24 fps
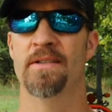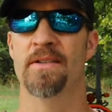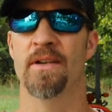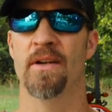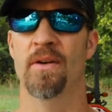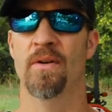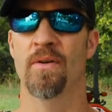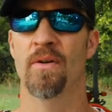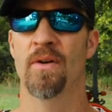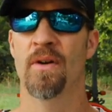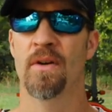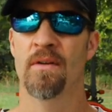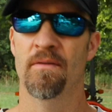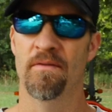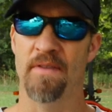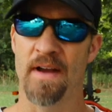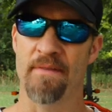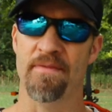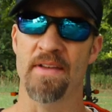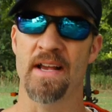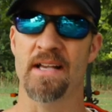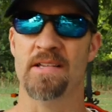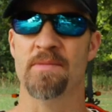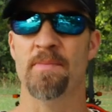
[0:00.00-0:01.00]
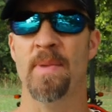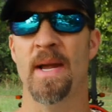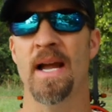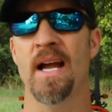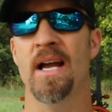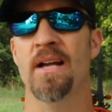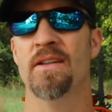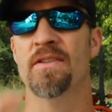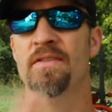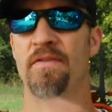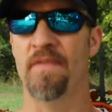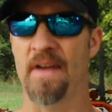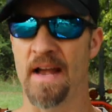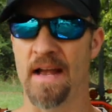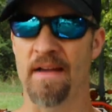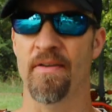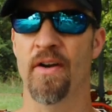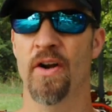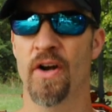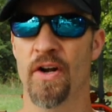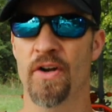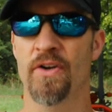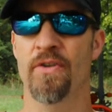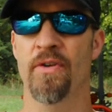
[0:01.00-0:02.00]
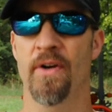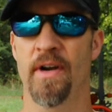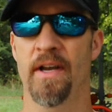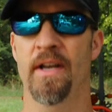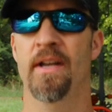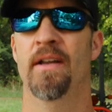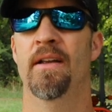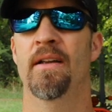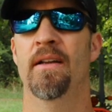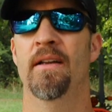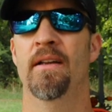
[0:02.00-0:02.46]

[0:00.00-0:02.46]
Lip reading: So 5,000 pounds, 500